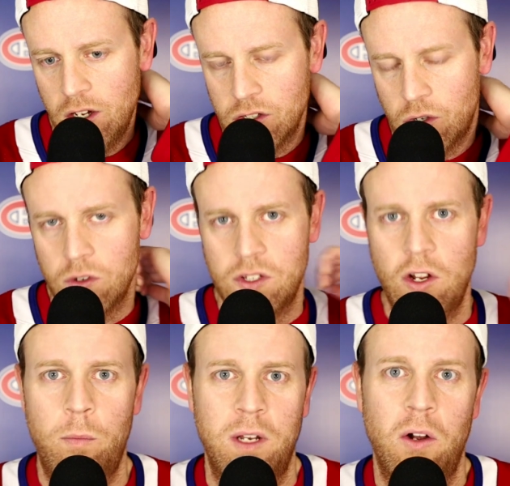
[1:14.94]
scores the
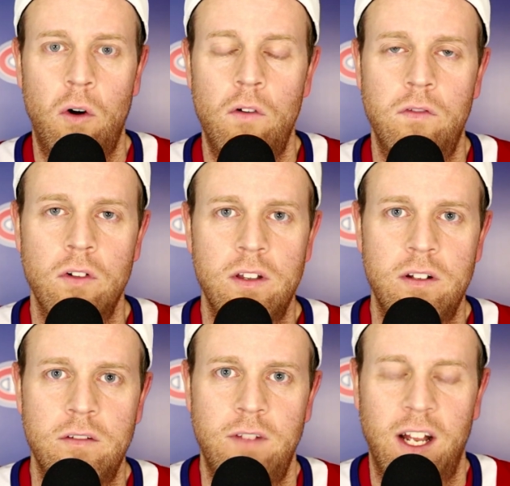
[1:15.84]
opening goal for
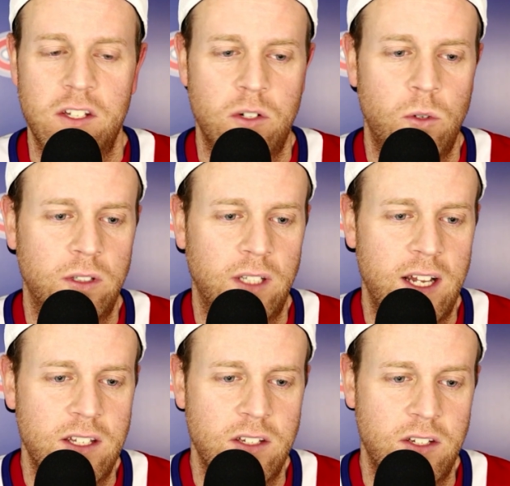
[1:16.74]
the Vegas Golden
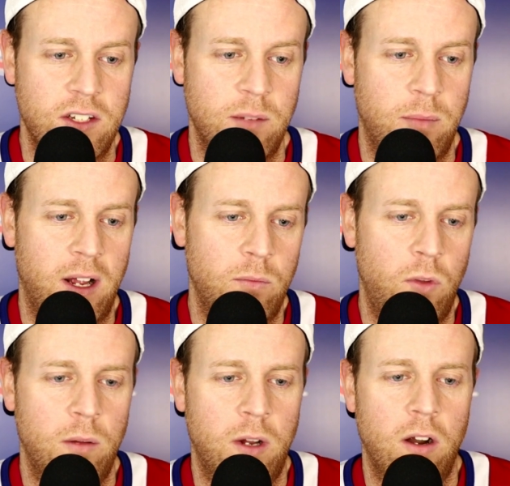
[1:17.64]
Knights, assisted by
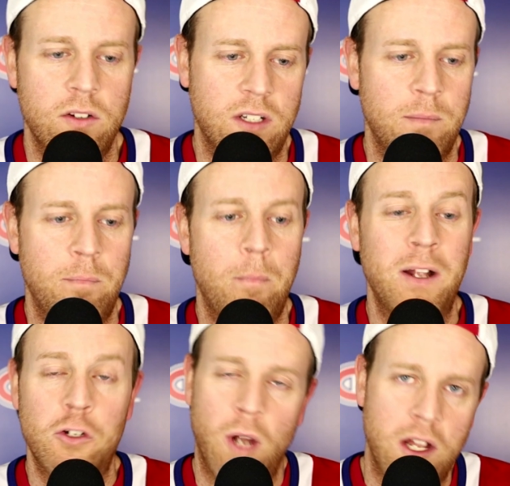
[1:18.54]
William Karlsson and
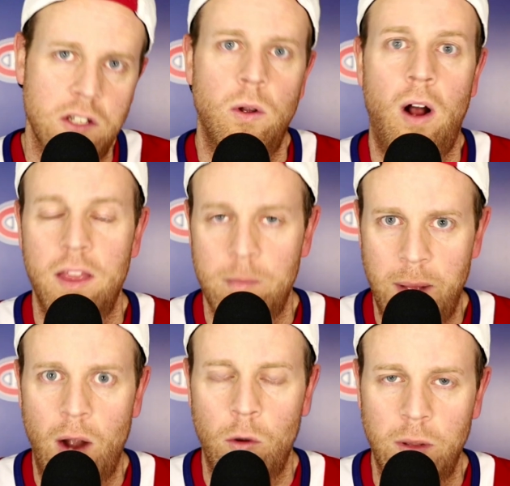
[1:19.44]
Pietrangelo on the
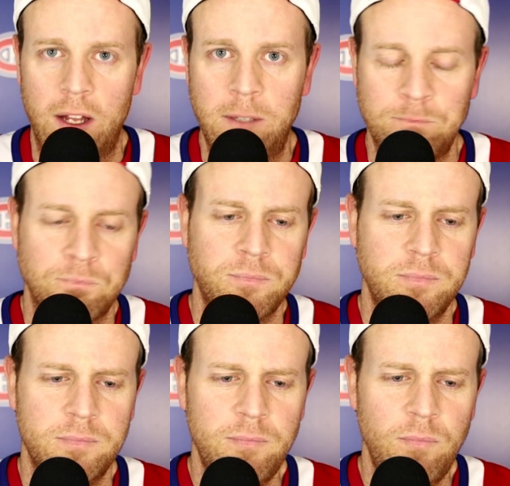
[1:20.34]
power play.
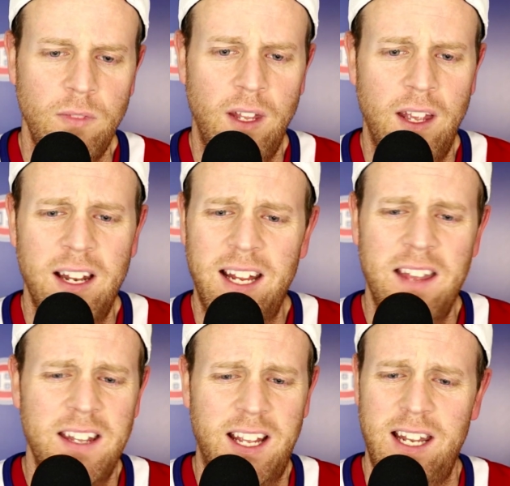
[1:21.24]
And
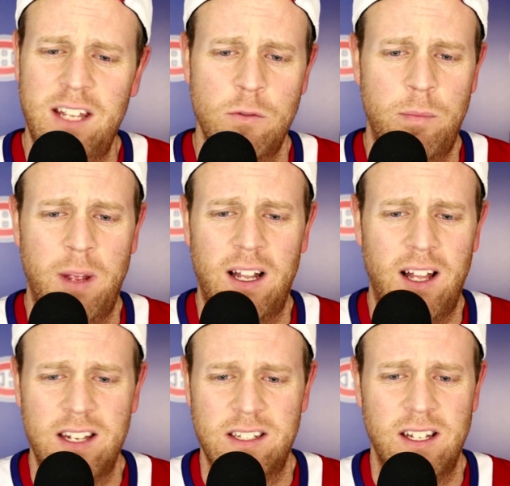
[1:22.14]
again, the Canadiens were
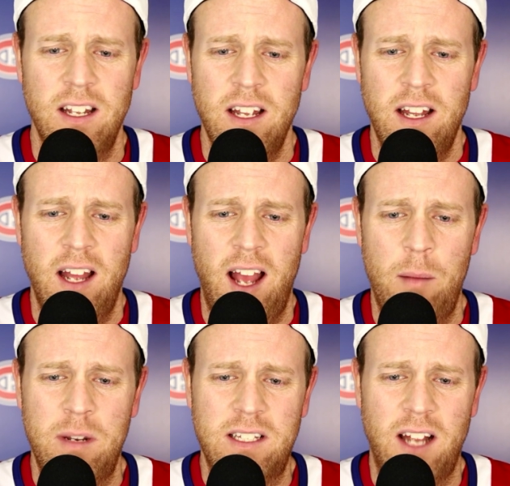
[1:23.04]
penalized how
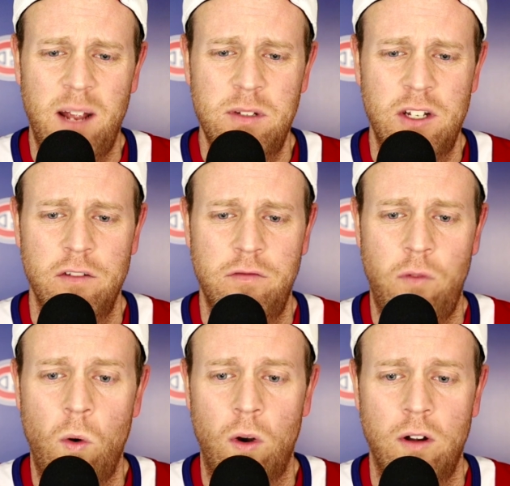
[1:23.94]
many times here?
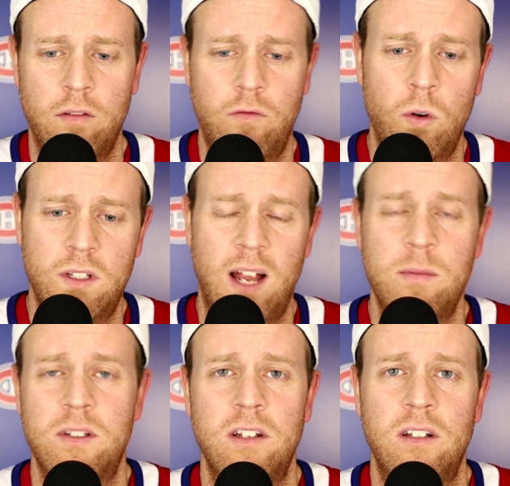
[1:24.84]
Four
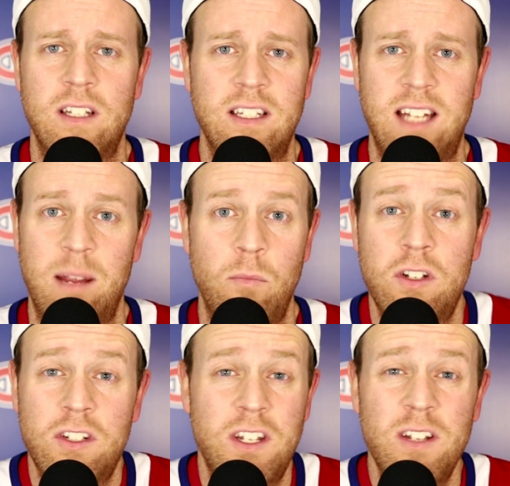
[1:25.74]
times still in this game,
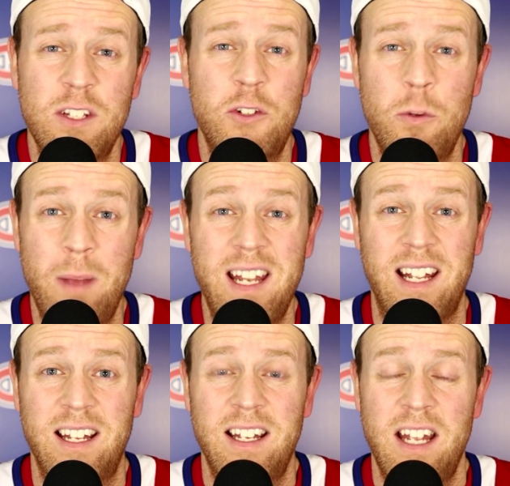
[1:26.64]
which still is too
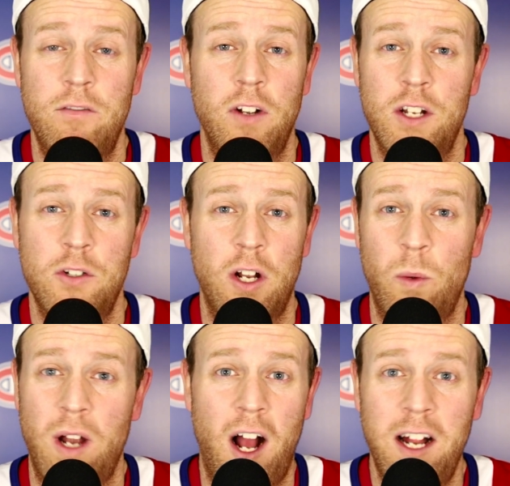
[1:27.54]
many if you're going to try to
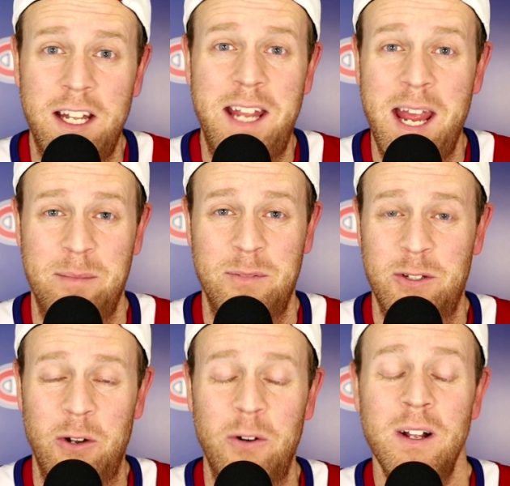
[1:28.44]
win a hockey game.
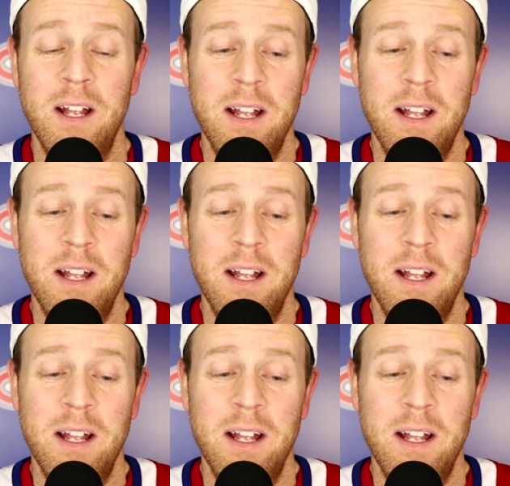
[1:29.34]
So